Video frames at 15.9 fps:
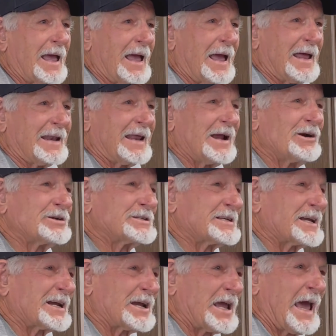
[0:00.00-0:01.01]
And here's
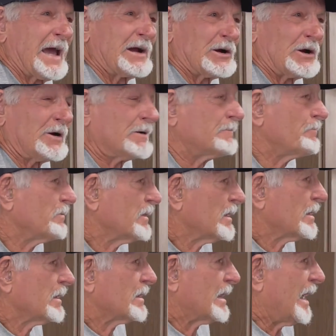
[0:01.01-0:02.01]
the kicker.
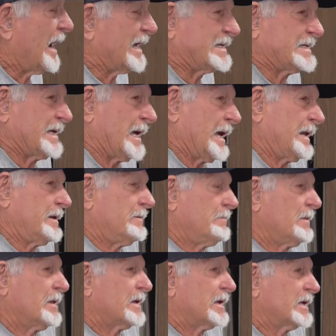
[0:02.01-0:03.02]
I said,
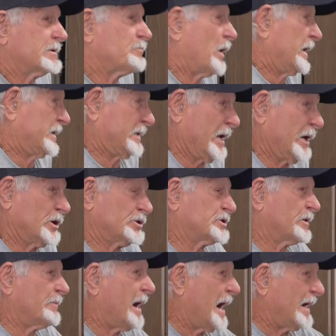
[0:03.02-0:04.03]
this brings tears
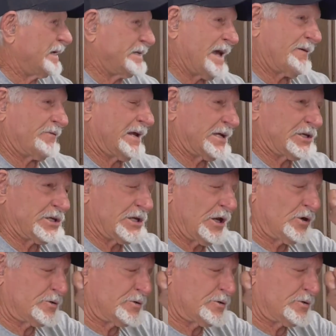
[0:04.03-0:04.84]
to my eyes, you have to excuse